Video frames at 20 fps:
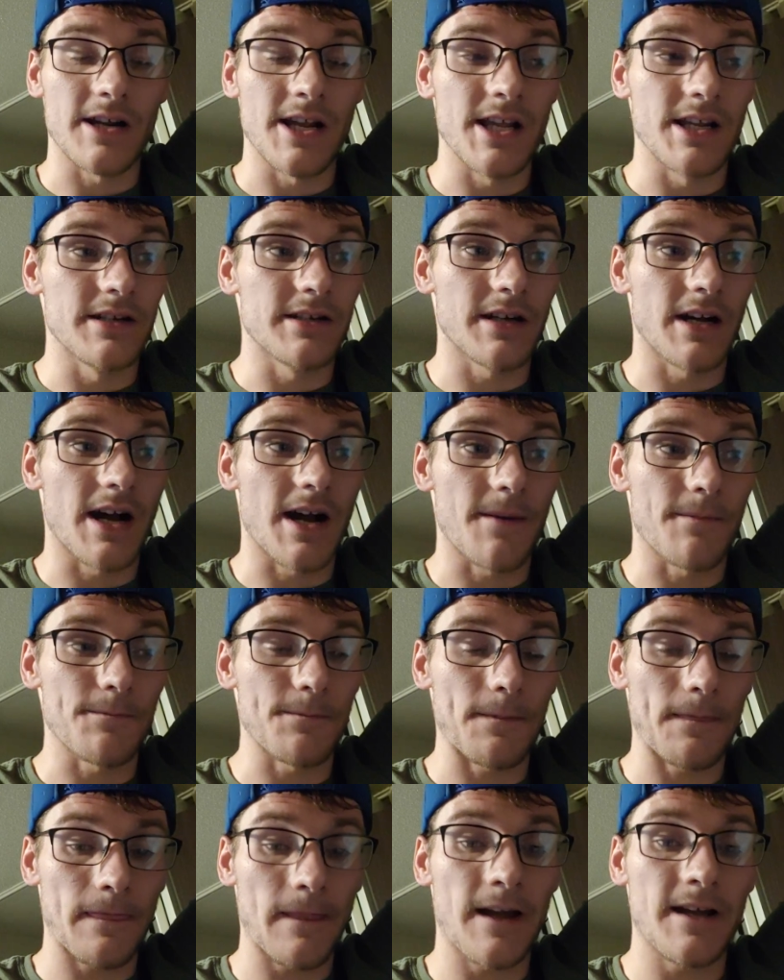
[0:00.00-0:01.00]
And
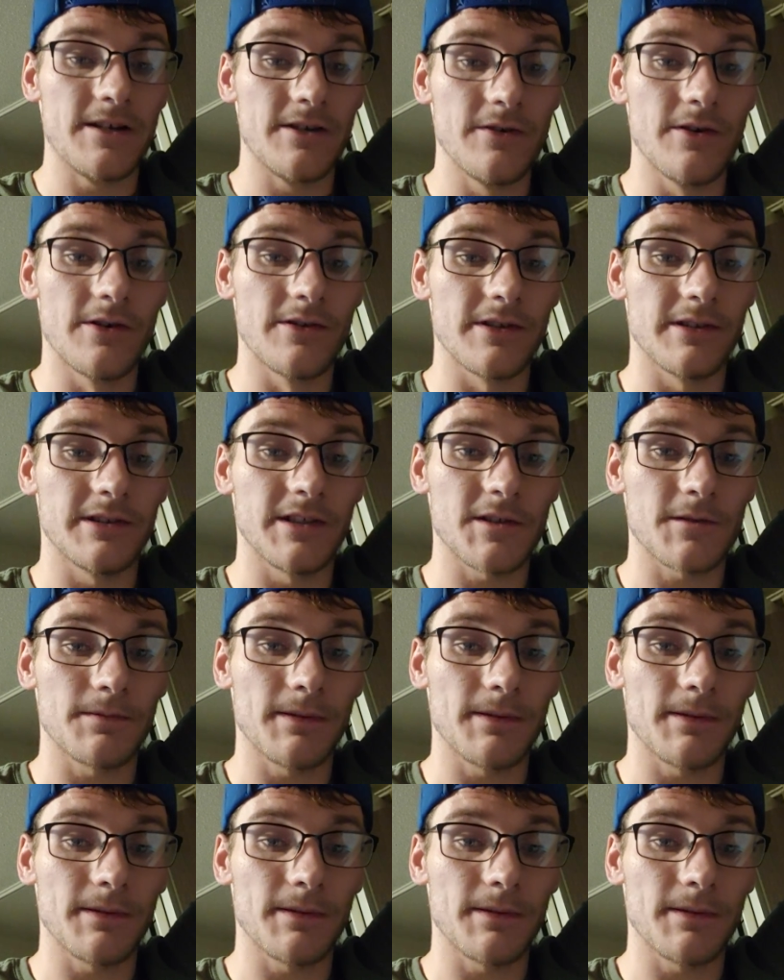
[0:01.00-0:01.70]
I do know that this